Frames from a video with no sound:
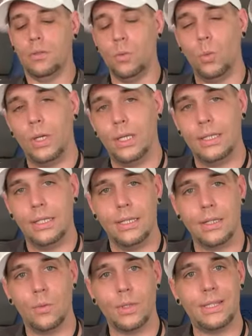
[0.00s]
when
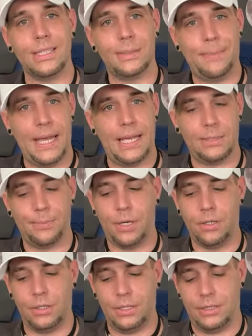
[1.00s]
dealing with this past
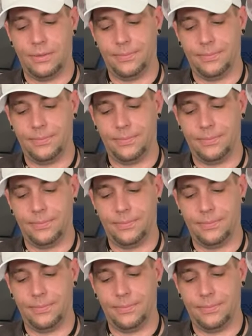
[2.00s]
person.